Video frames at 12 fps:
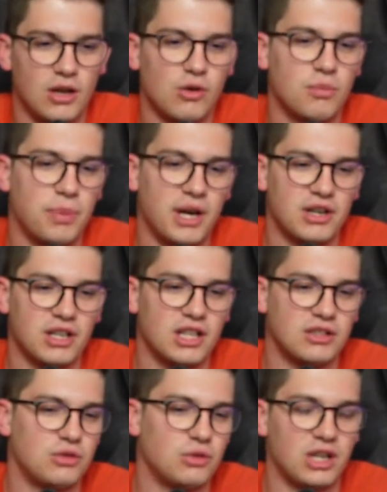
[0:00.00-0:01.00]
comparing
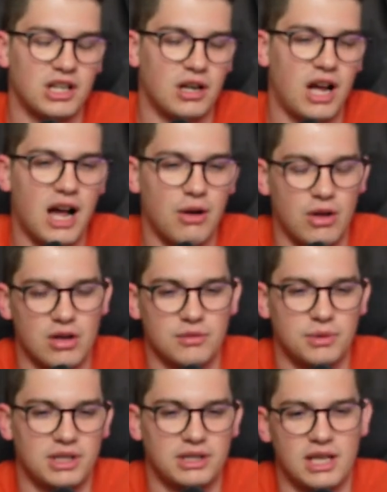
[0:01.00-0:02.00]
it to how long
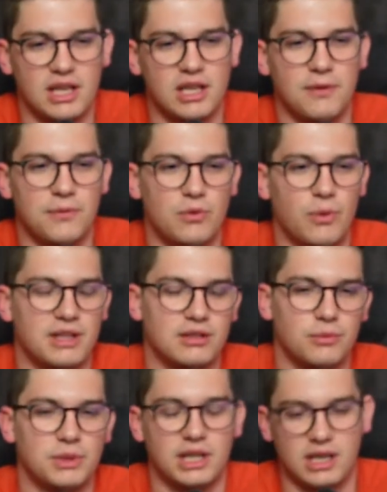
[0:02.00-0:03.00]
would it take if you
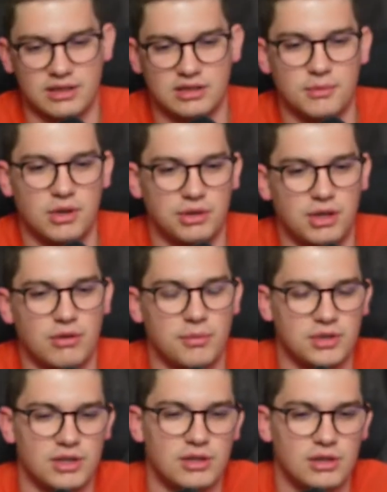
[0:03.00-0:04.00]
went with a custom coded
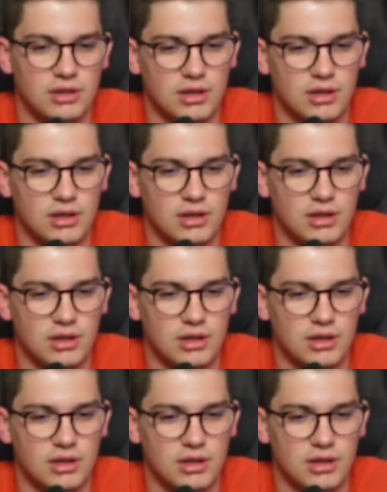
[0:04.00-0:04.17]
option?